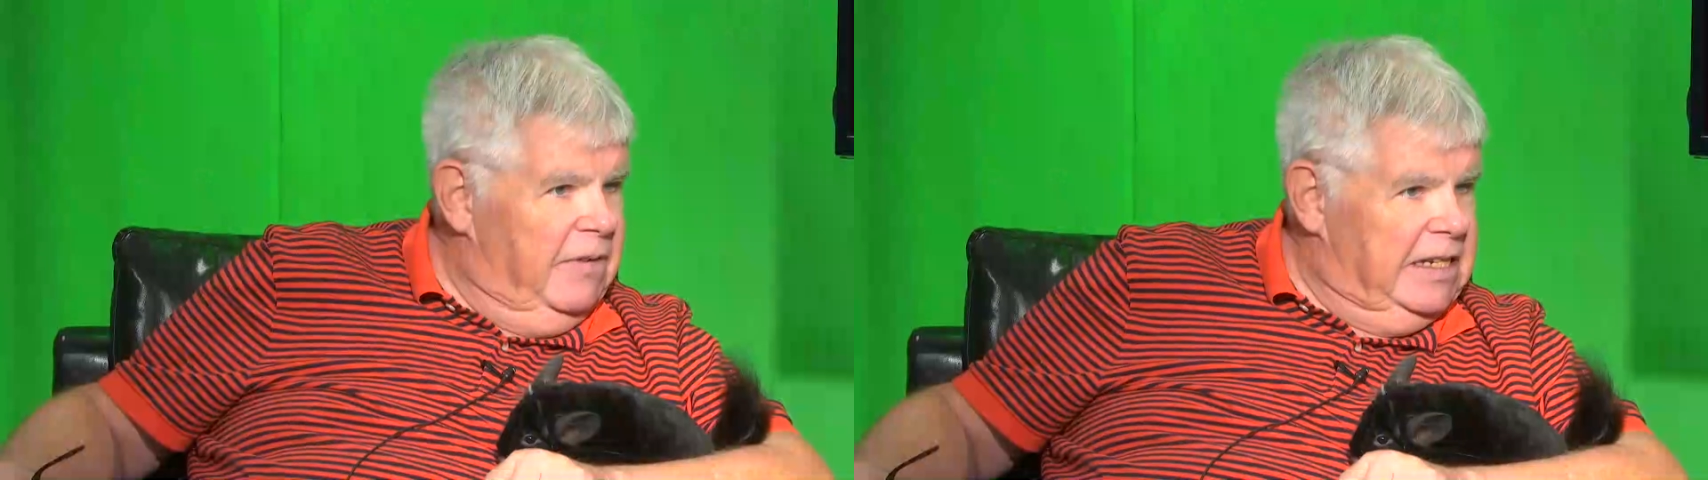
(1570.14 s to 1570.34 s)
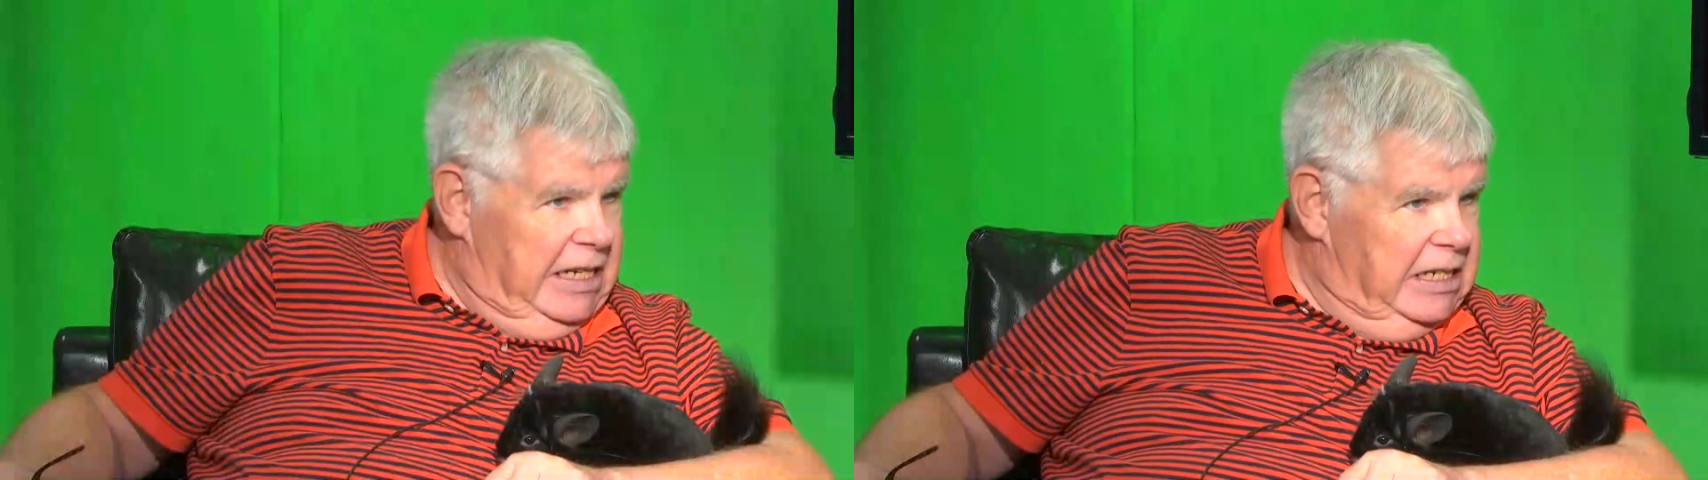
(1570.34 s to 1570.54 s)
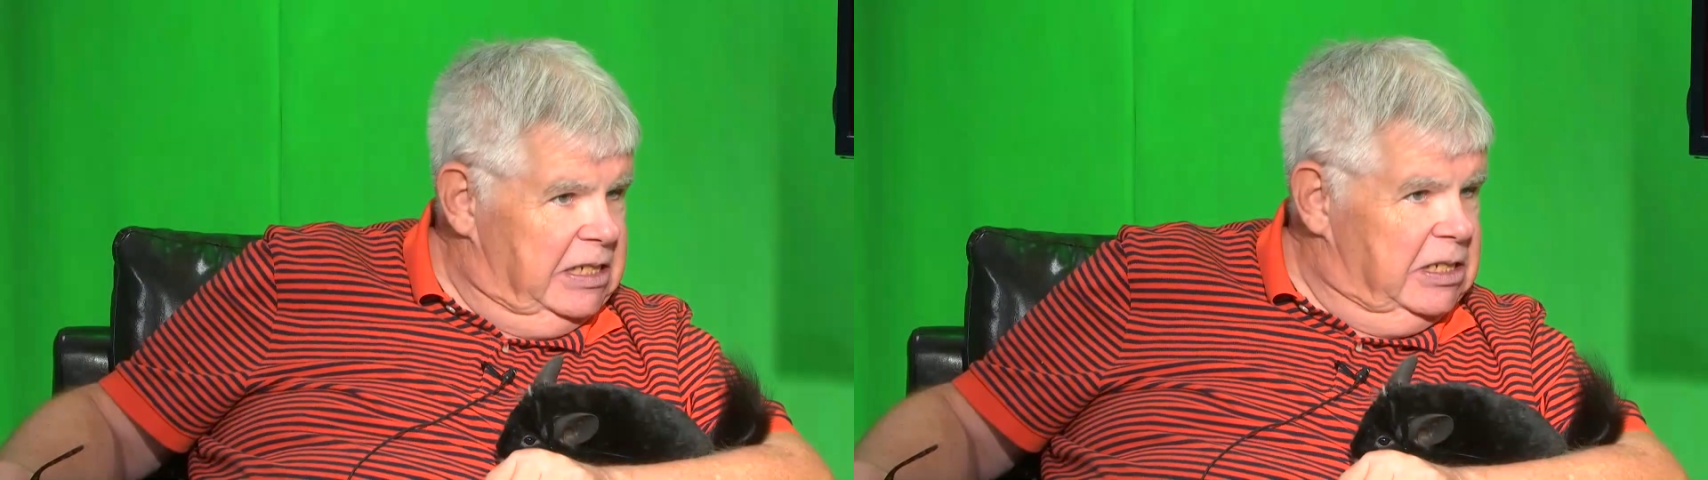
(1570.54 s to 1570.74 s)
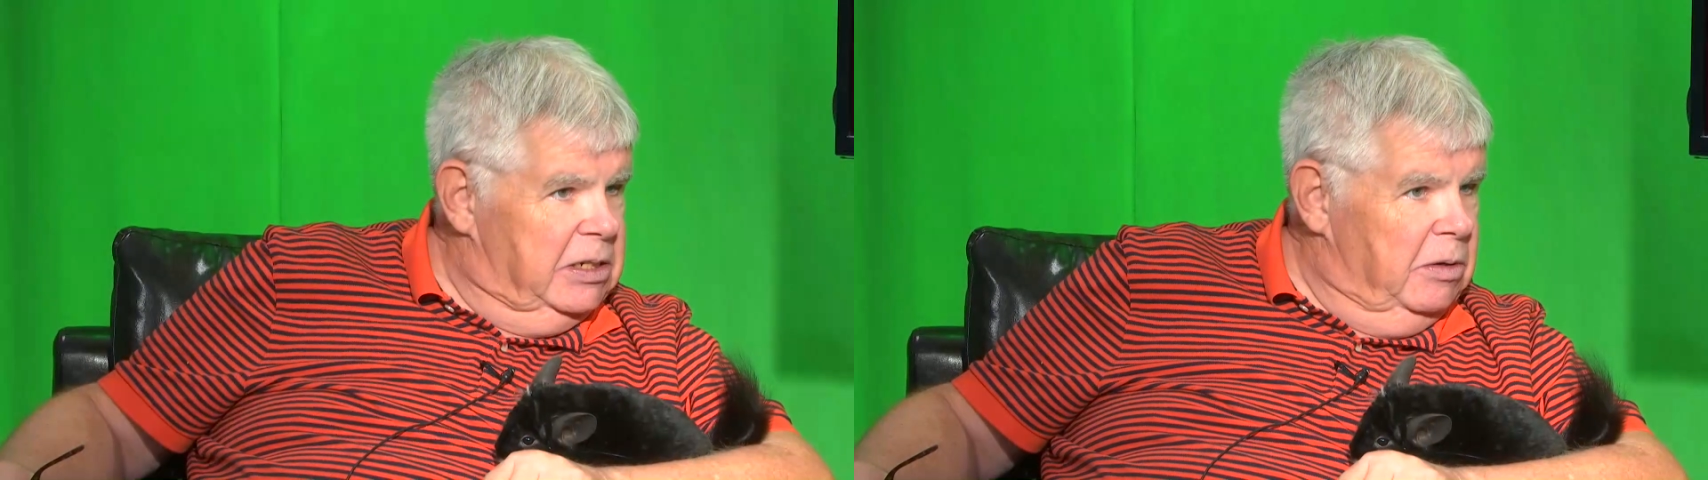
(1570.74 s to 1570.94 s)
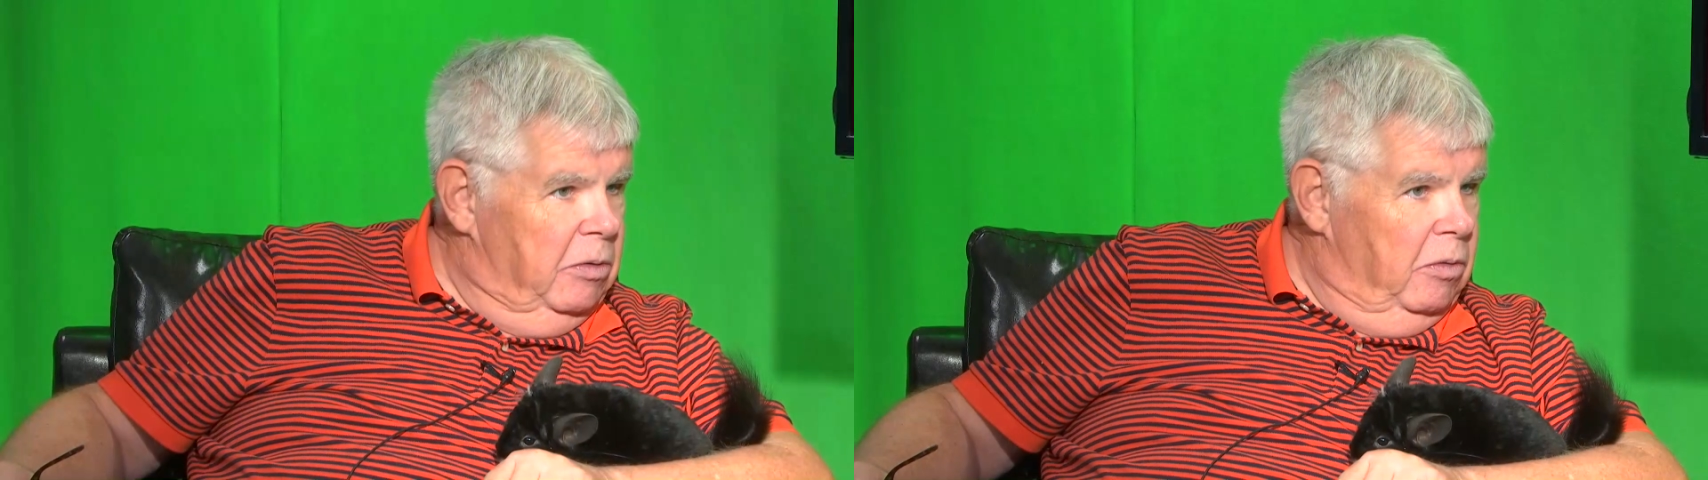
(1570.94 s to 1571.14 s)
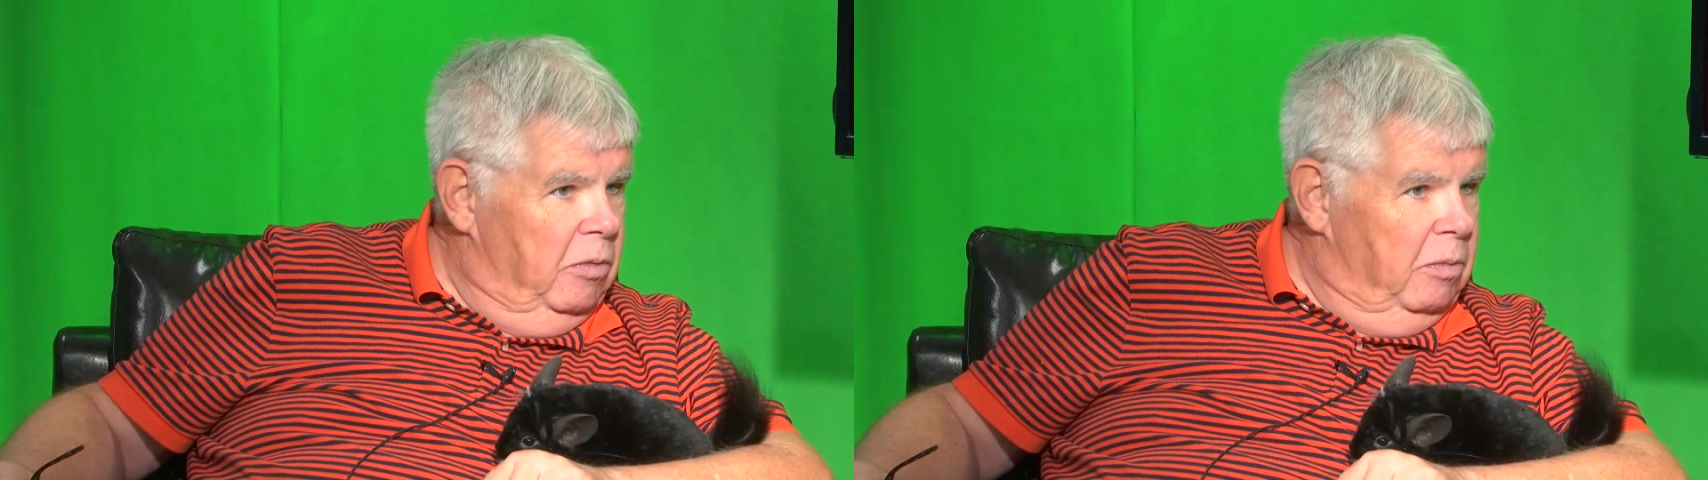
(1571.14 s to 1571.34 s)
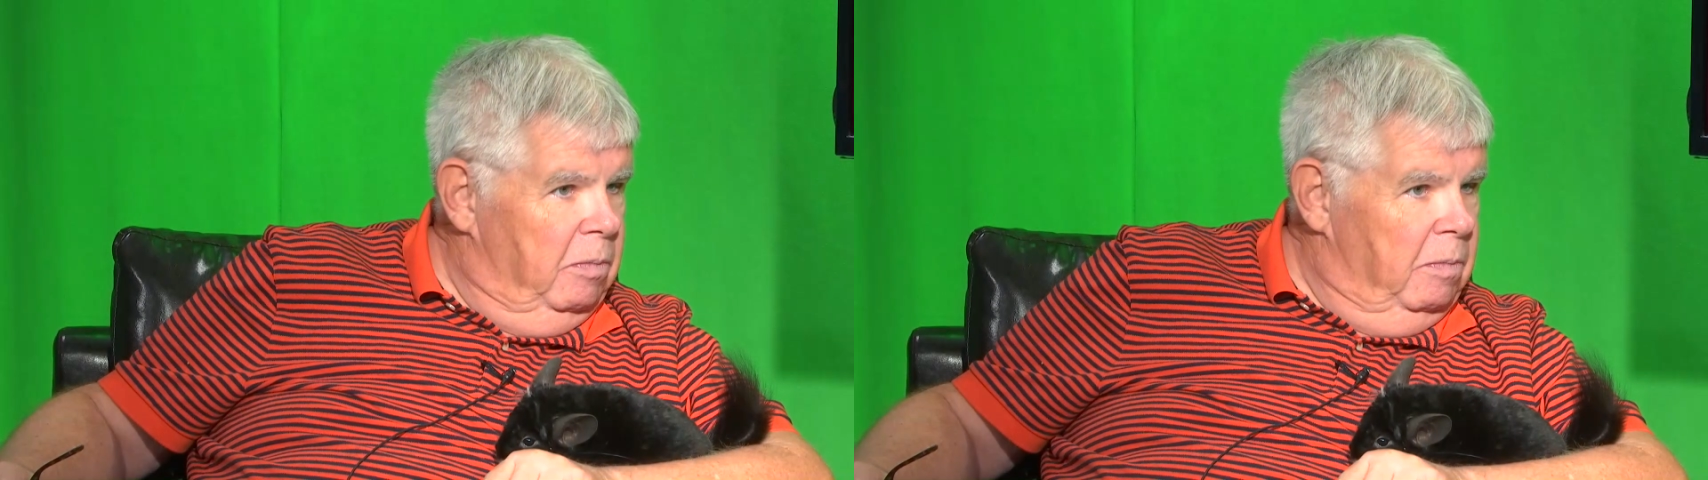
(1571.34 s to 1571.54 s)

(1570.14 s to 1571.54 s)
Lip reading: it is to